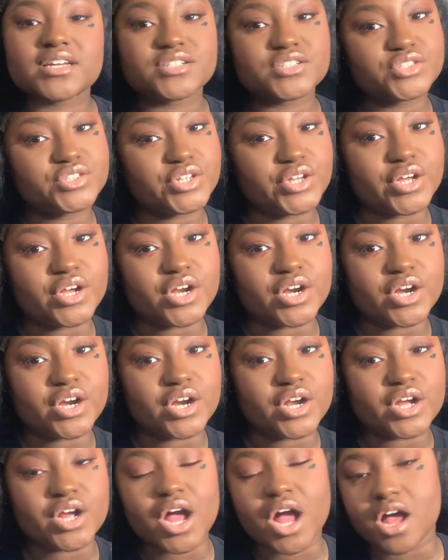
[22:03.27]

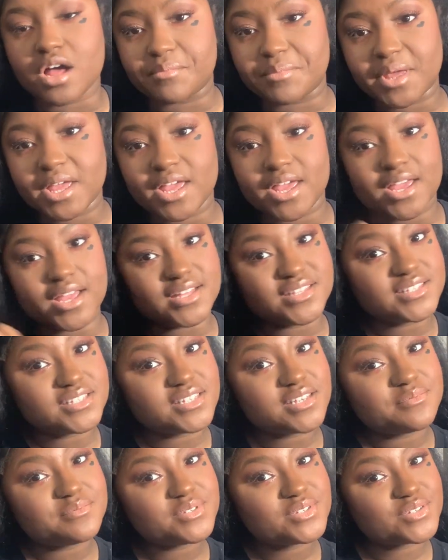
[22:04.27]
share, comment, and
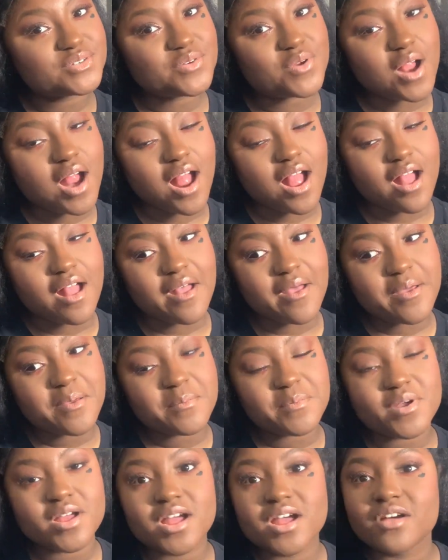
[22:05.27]
subscribe
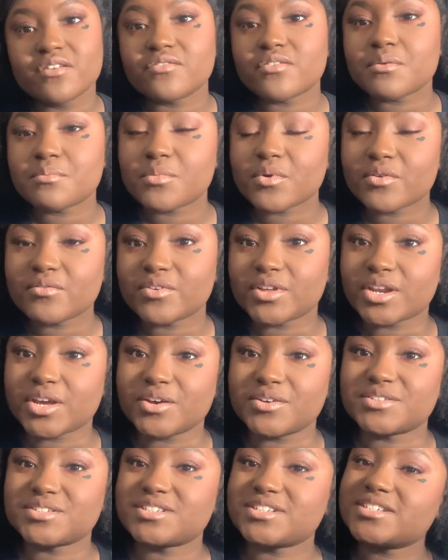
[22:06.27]
for more
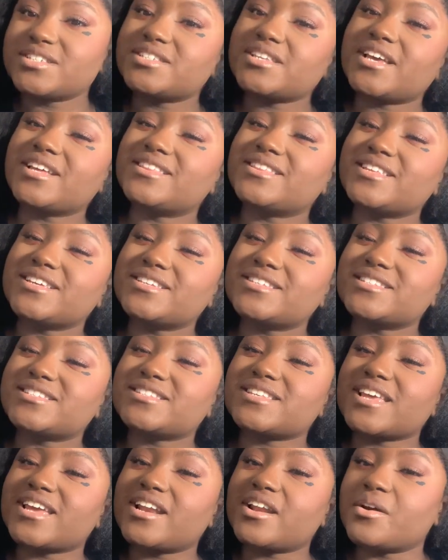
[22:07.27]
videos just like this,
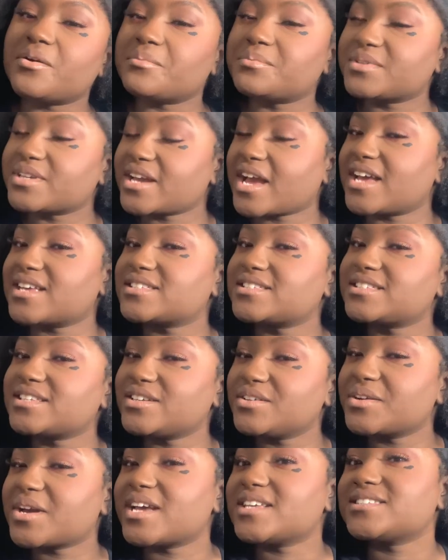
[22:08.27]
and I hope to see
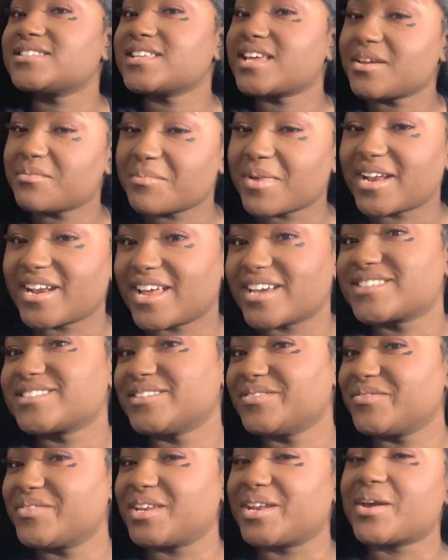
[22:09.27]
you guys in my next
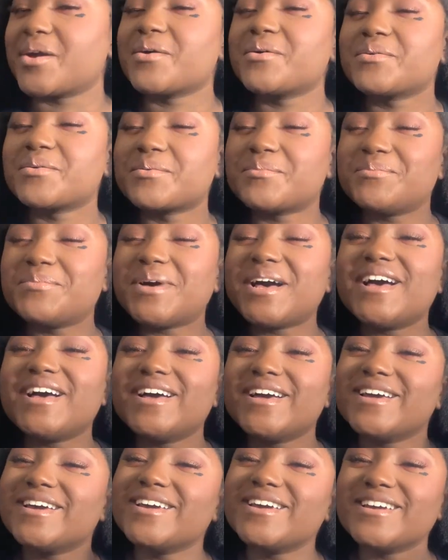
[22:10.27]
video.
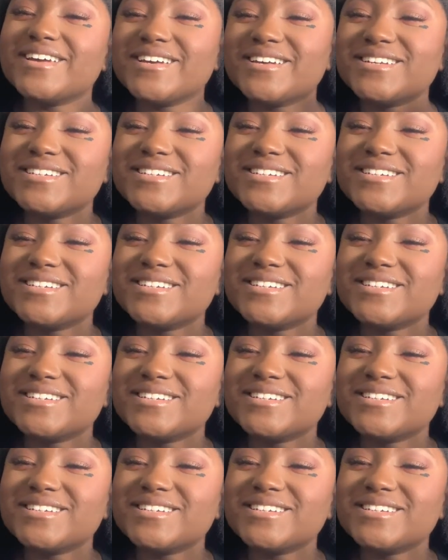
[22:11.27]
Bye.